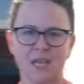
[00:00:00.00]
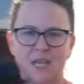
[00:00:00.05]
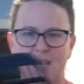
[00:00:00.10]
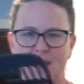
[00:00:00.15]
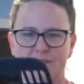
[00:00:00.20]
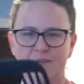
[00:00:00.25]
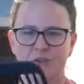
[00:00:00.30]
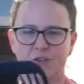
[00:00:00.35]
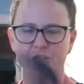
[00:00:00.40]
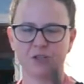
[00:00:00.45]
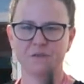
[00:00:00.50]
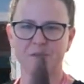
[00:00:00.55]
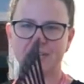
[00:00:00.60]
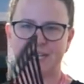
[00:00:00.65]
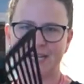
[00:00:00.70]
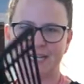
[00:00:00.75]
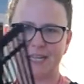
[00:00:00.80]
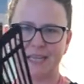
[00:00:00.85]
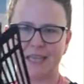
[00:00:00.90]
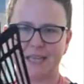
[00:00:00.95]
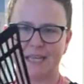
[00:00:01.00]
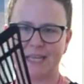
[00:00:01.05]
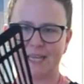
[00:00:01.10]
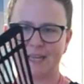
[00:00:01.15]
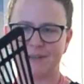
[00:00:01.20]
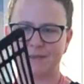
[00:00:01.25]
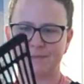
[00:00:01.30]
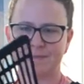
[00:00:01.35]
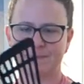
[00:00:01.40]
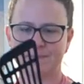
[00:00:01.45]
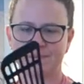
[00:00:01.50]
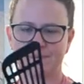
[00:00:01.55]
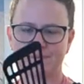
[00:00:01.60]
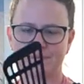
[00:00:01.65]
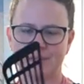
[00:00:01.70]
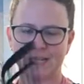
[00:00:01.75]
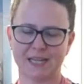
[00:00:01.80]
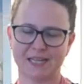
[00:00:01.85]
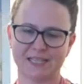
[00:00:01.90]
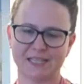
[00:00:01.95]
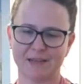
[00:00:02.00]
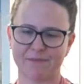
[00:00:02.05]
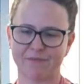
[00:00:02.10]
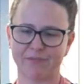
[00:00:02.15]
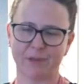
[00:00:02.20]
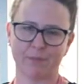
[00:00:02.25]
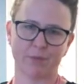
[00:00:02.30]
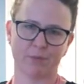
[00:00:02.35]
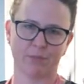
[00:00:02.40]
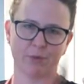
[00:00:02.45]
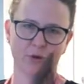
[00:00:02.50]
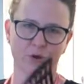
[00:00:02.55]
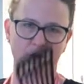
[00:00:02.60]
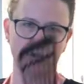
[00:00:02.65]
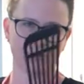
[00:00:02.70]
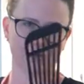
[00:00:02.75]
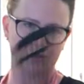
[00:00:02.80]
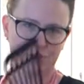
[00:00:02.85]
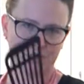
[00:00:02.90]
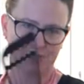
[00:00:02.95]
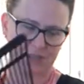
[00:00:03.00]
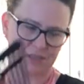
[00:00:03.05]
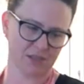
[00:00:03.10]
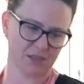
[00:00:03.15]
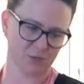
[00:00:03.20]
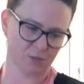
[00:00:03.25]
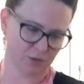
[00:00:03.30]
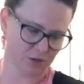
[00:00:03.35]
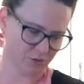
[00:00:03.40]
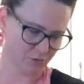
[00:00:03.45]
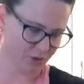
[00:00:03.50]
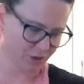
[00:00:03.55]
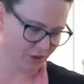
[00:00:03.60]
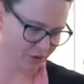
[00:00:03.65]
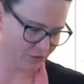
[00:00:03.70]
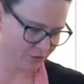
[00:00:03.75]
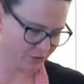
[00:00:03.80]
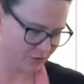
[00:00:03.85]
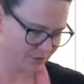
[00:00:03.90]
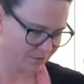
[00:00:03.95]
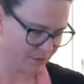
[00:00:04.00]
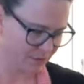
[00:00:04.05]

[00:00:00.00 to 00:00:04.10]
If you're doing anything except flipping burgers, this is what you want to use